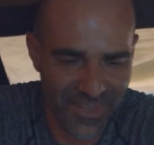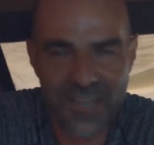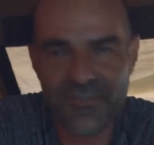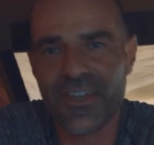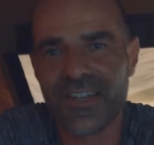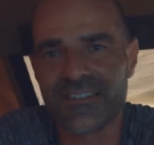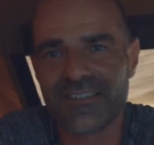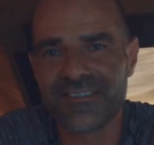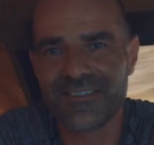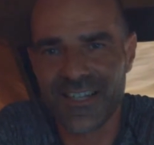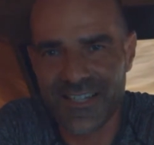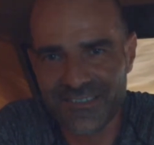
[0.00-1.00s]
I think
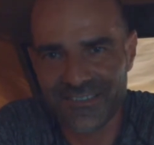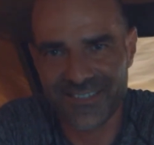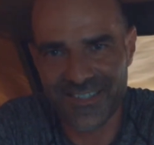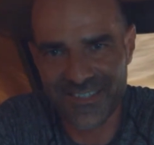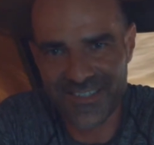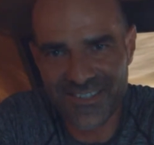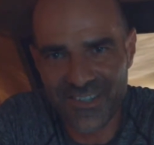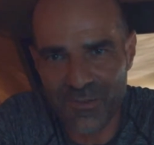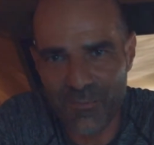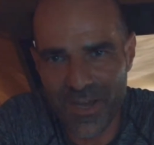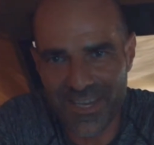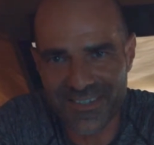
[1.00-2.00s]
this is
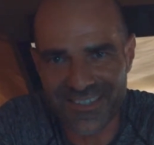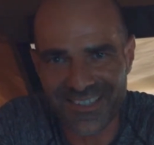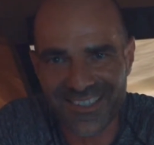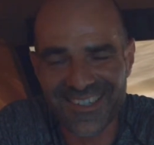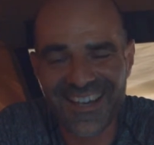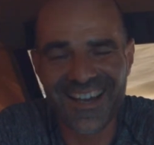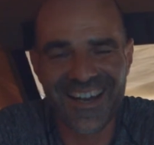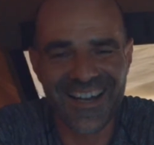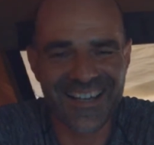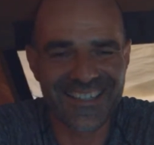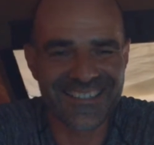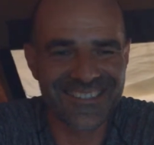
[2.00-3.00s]
amazing,
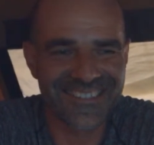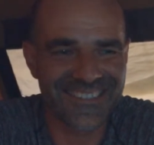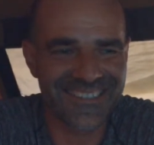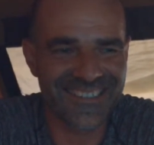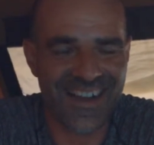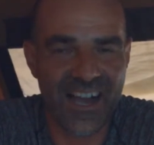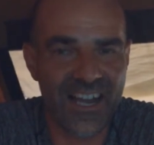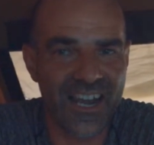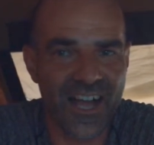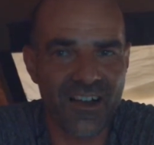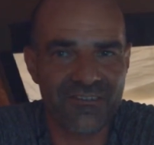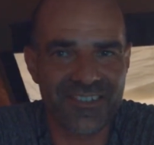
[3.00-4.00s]
and I
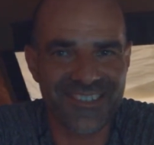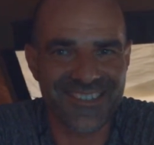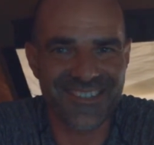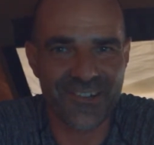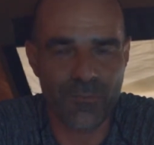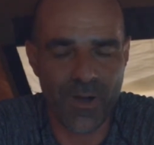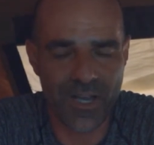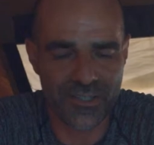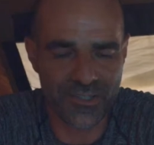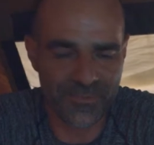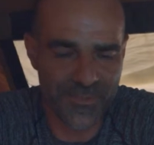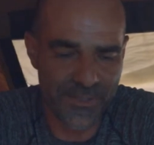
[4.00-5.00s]
love that so
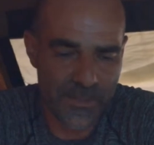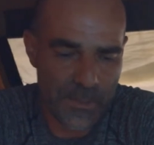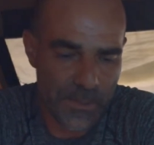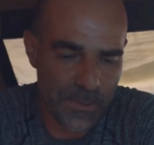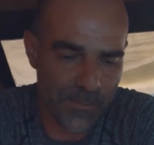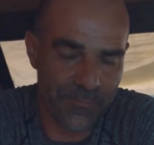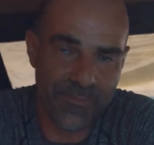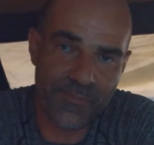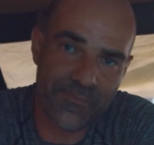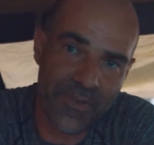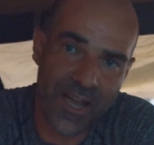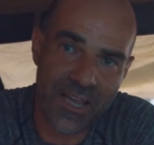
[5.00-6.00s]
much. So
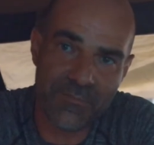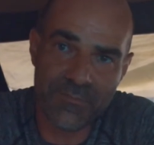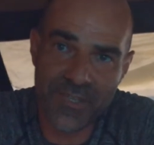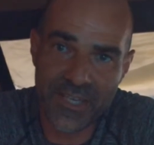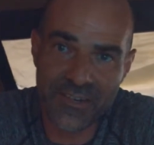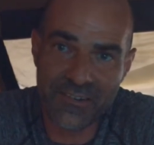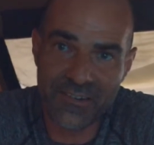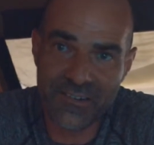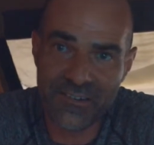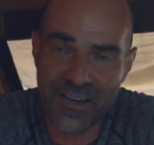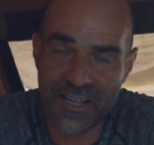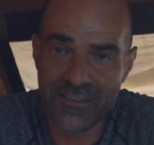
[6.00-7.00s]
I'm
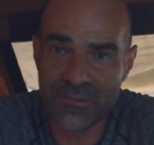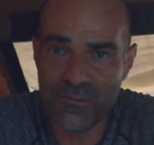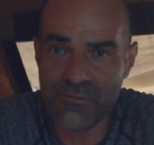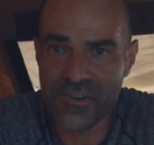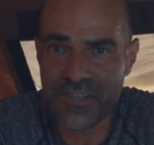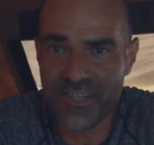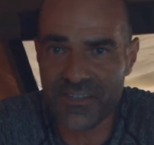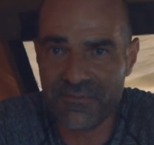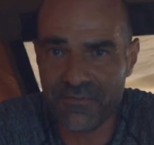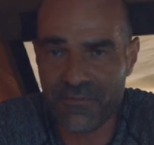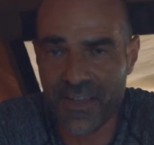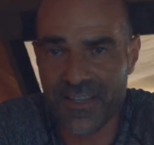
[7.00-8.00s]
here and already
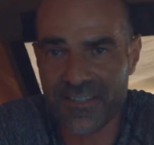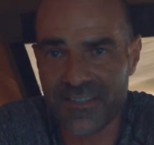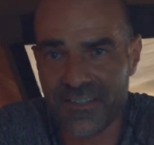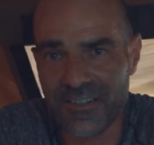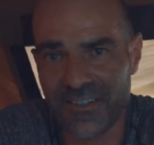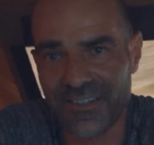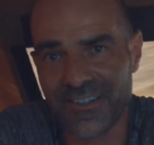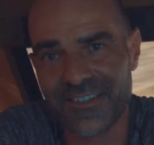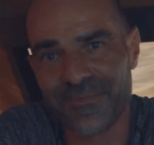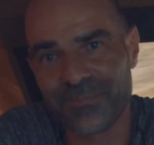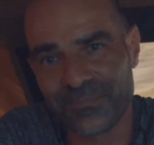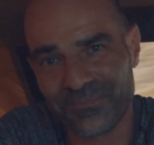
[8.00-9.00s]
fixed the